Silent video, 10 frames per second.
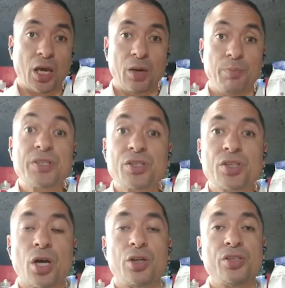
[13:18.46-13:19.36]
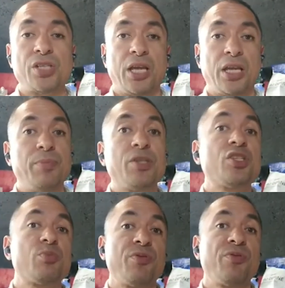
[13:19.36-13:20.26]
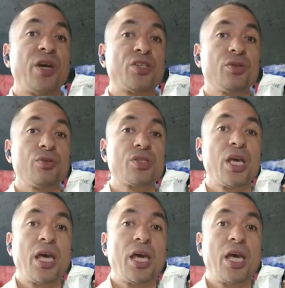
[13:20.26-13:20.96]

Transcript: business owners and ambitious professionals,